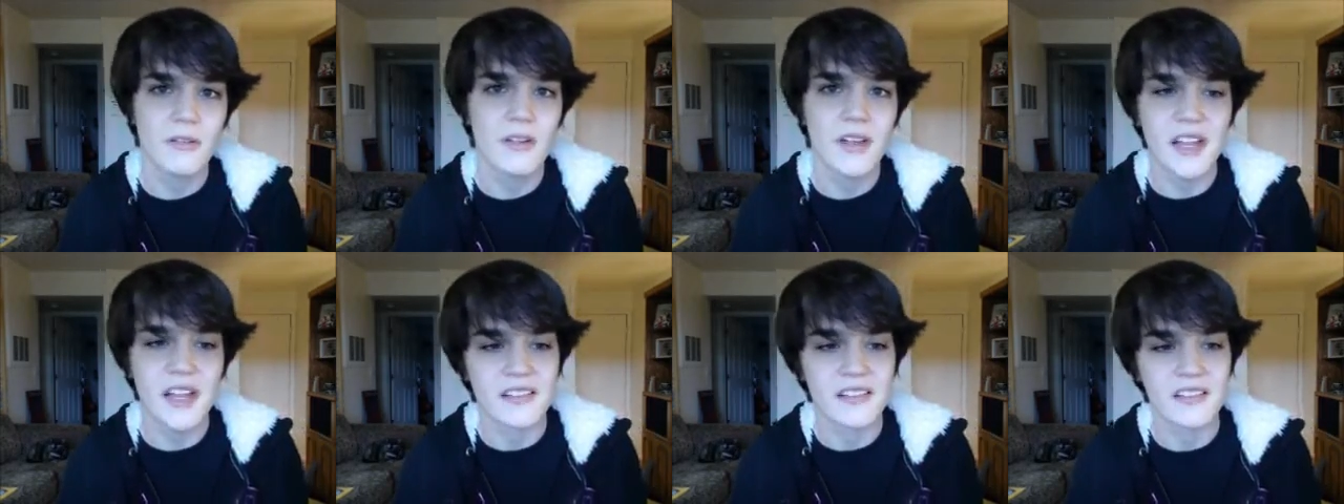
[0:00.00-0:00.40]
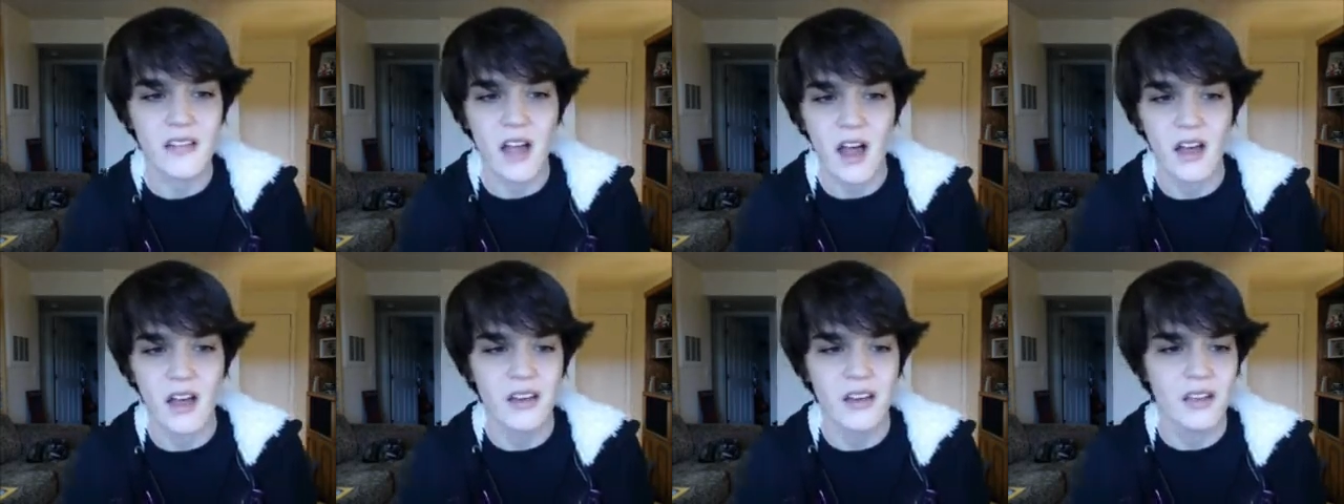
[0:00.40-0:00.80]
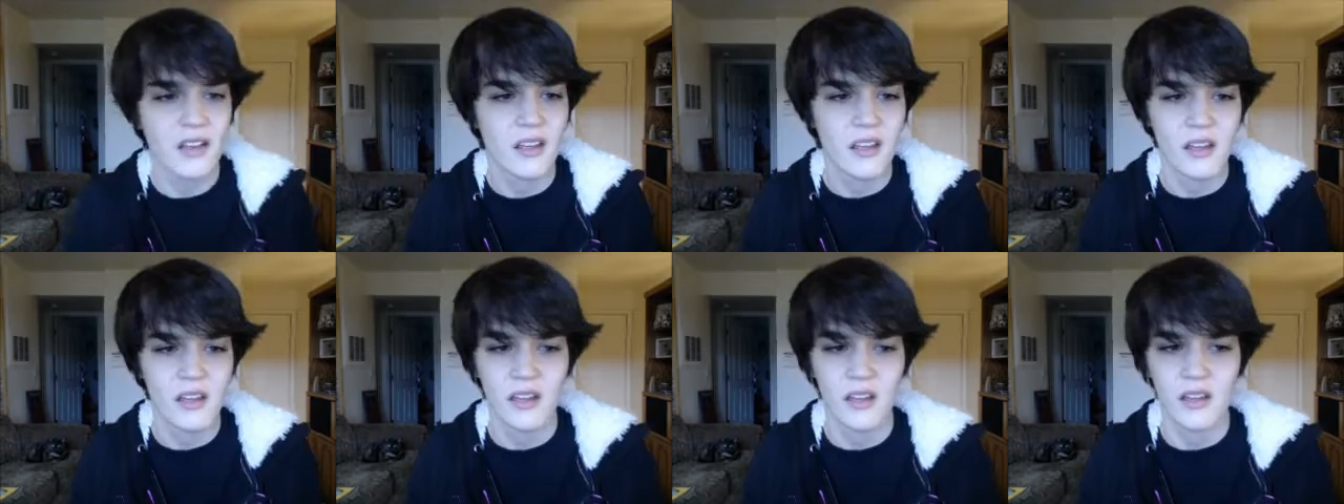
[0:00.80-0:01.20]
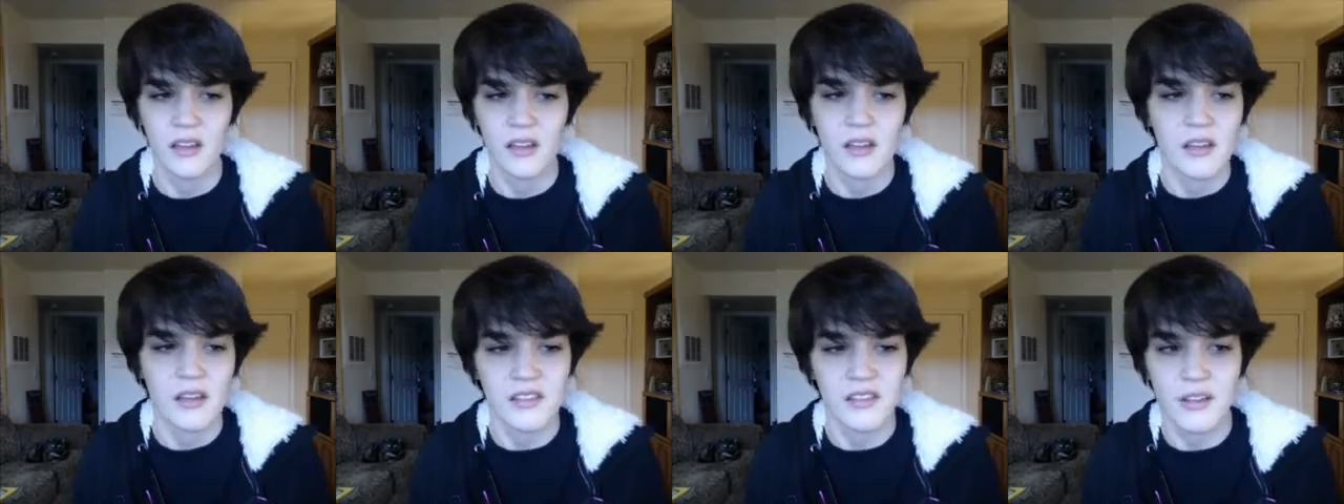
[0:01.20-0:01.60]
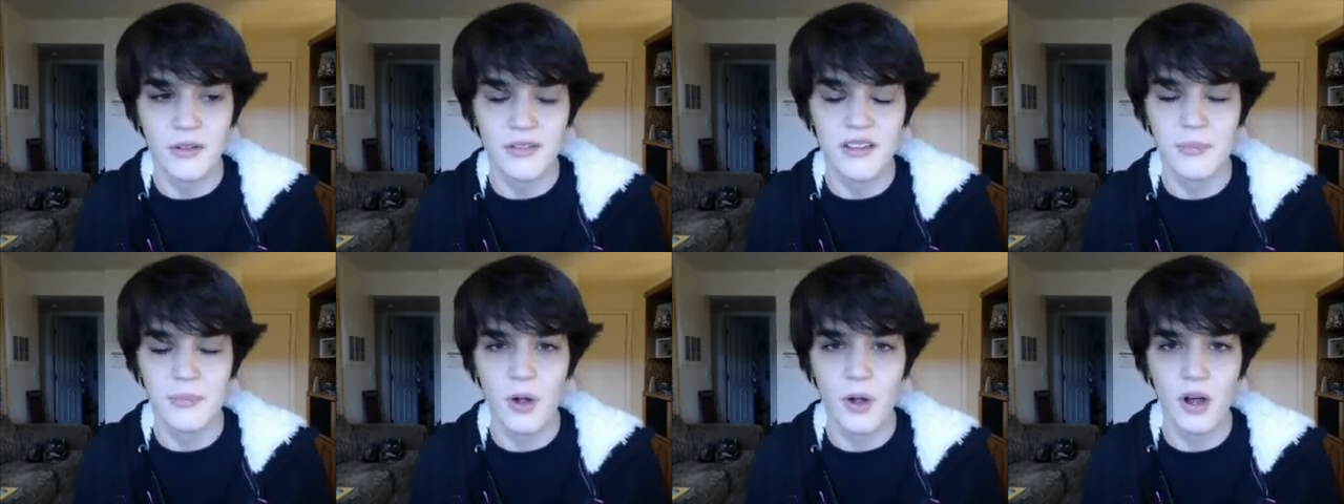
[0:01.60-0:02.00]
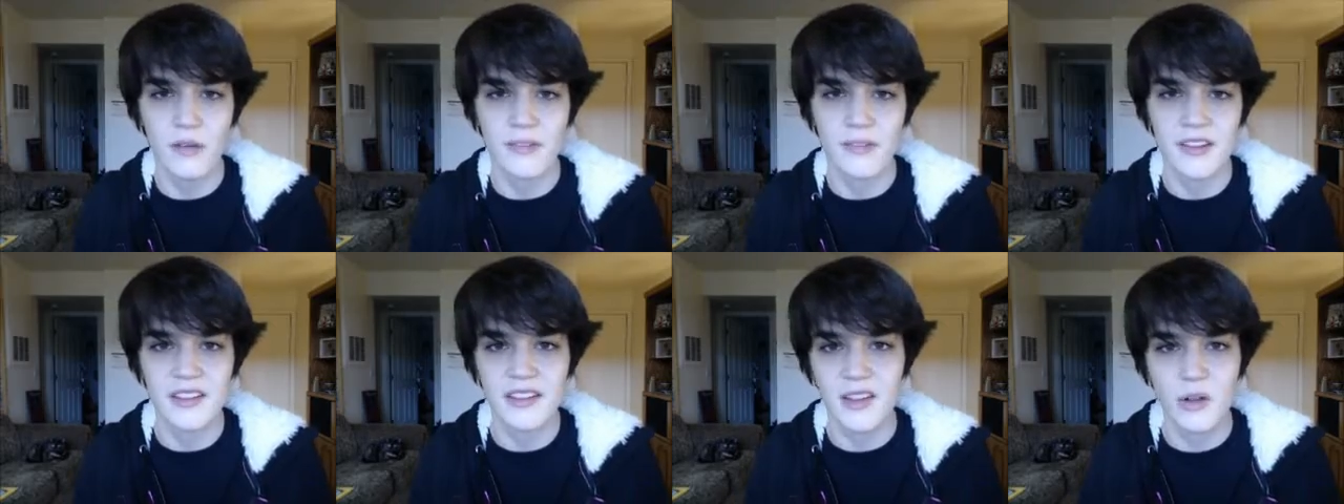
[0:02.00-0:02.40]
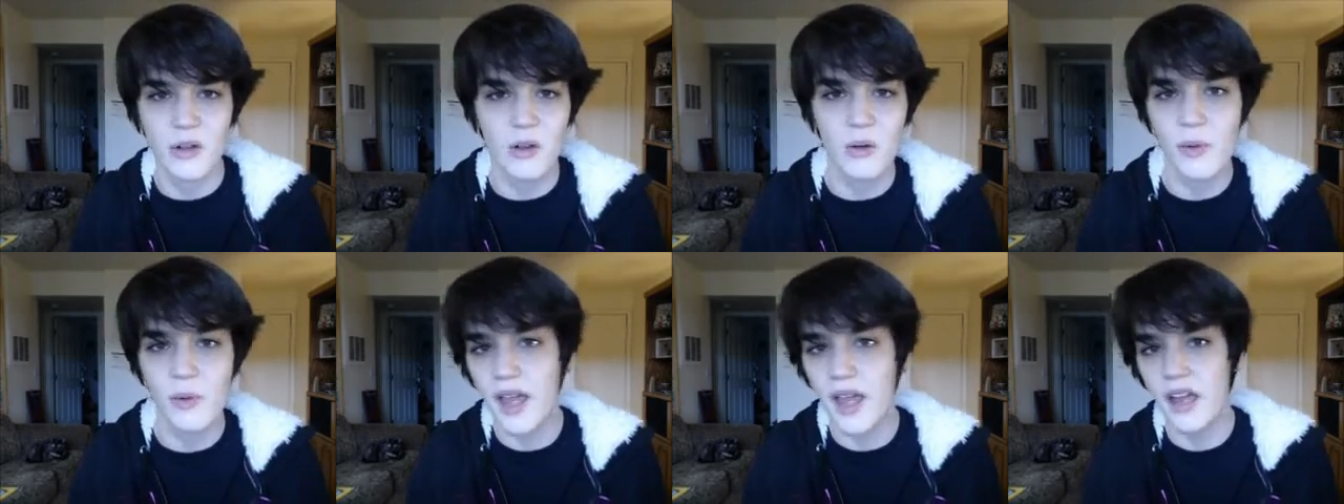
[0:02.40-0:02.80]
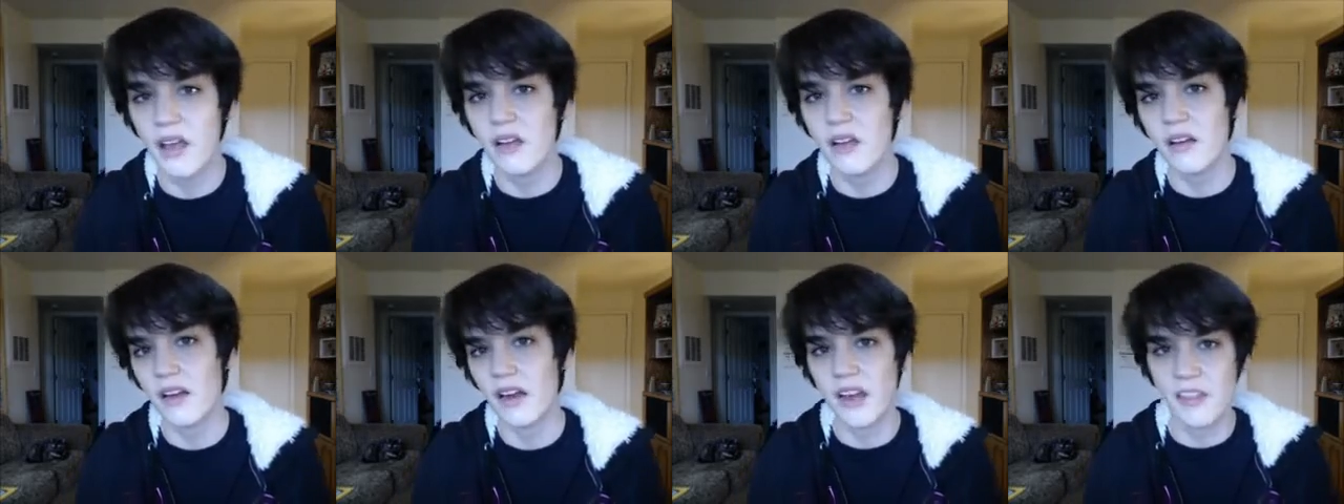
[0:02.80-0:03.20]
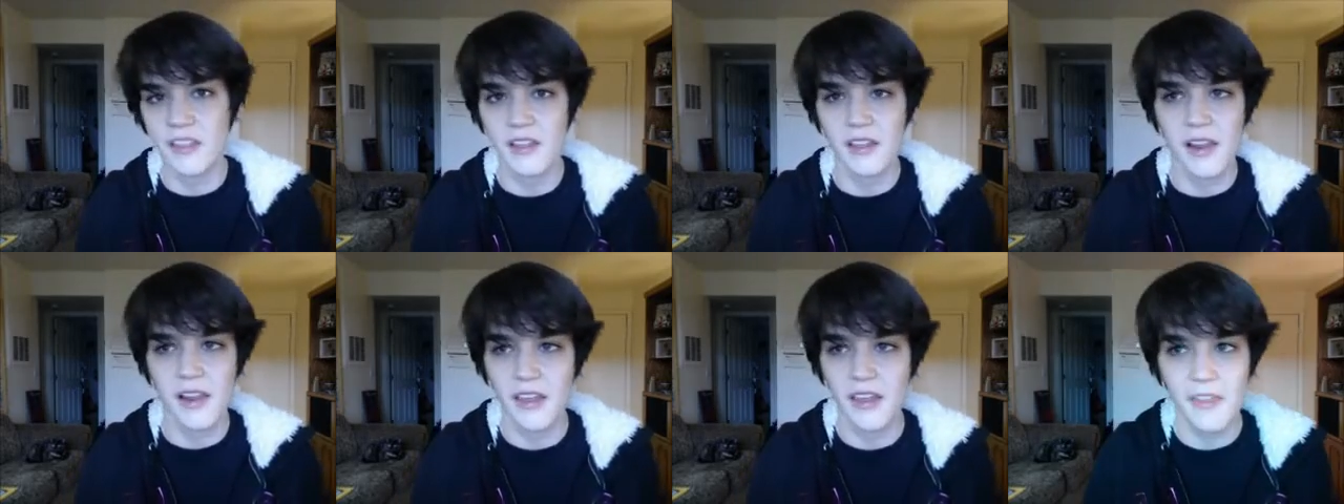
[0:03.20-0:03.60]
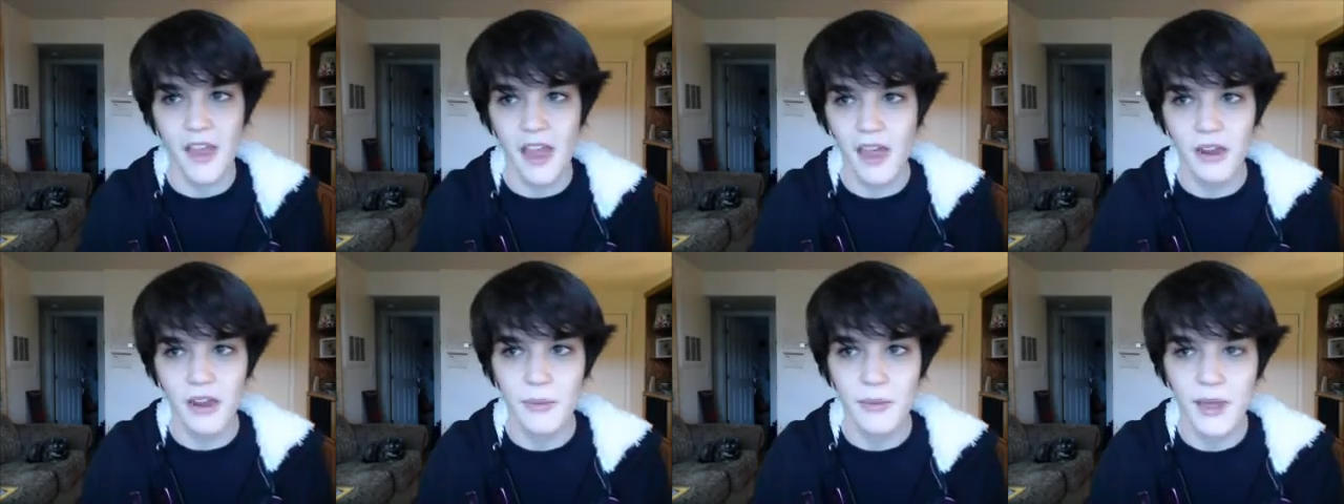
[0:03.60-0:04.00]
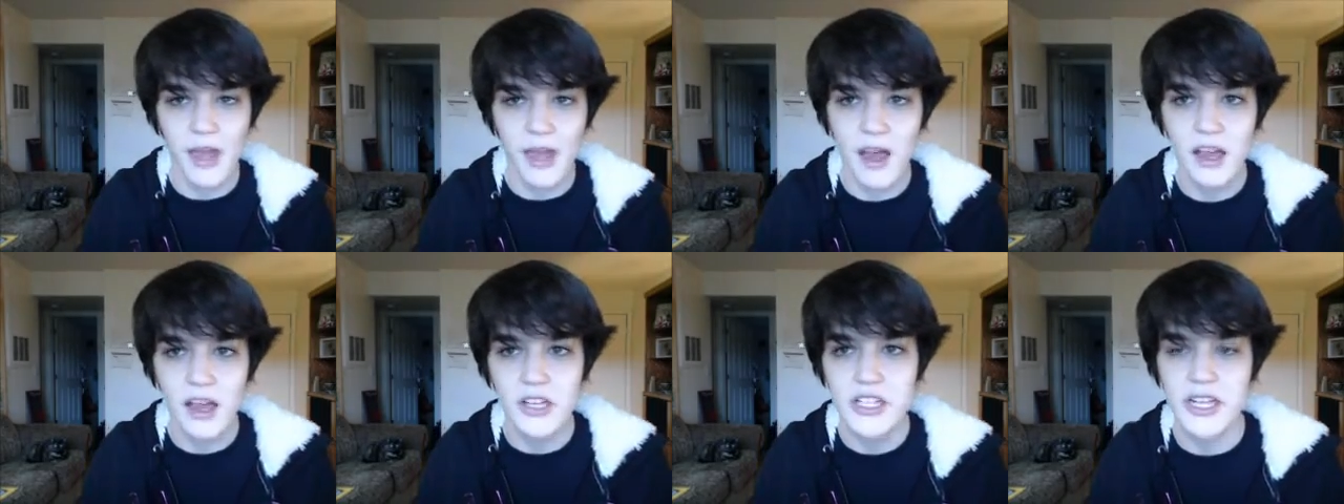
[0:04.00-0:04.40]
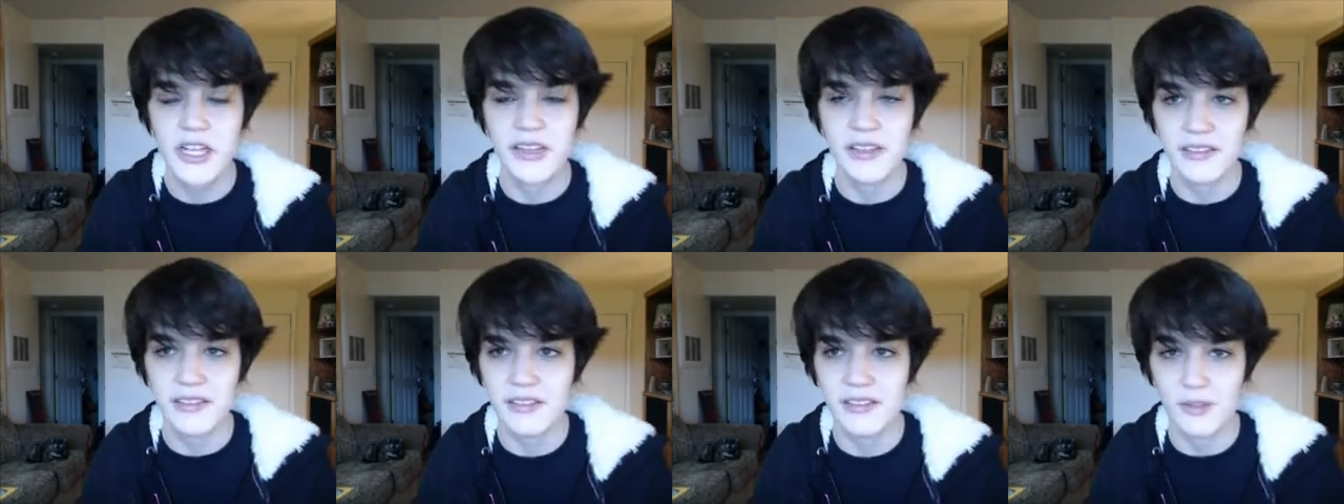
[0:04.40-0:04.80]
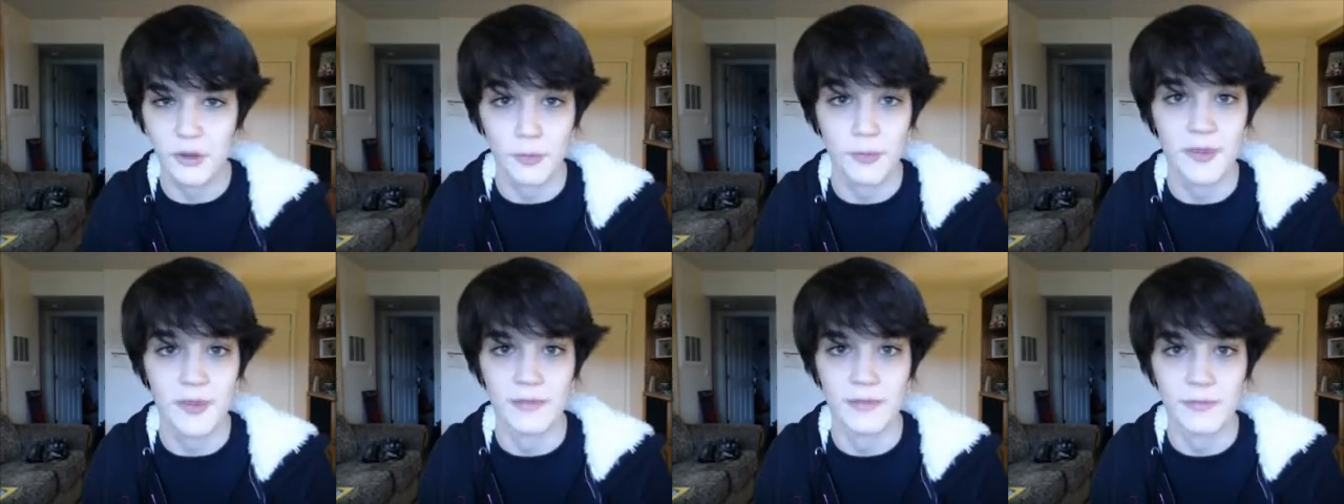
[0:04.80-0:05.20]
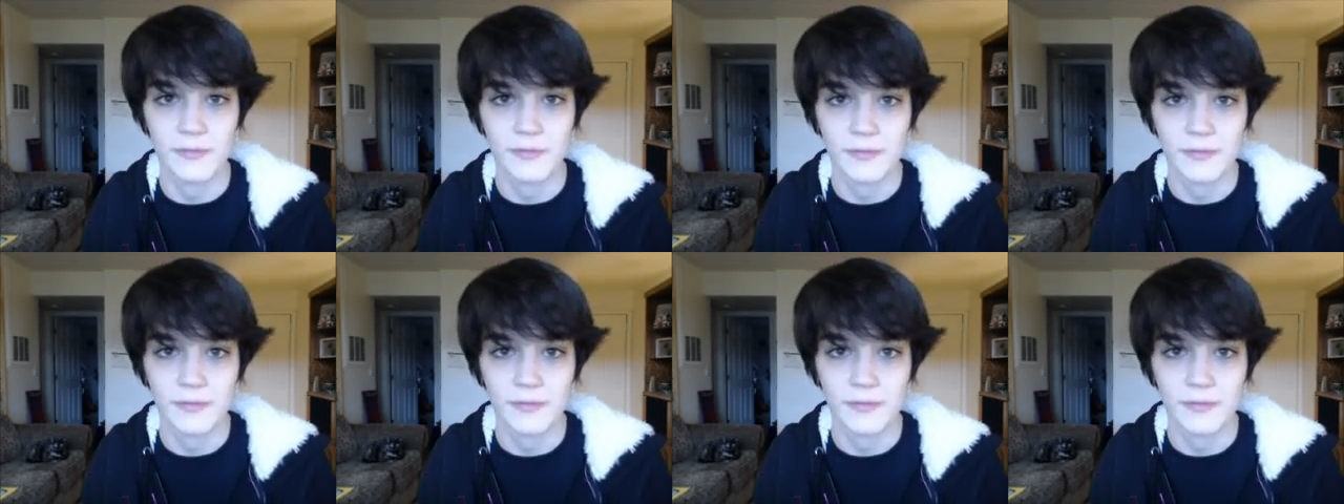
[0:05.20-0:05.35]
It's not so supportive and so aware, anything like that. Oh my gosh, it's stupid.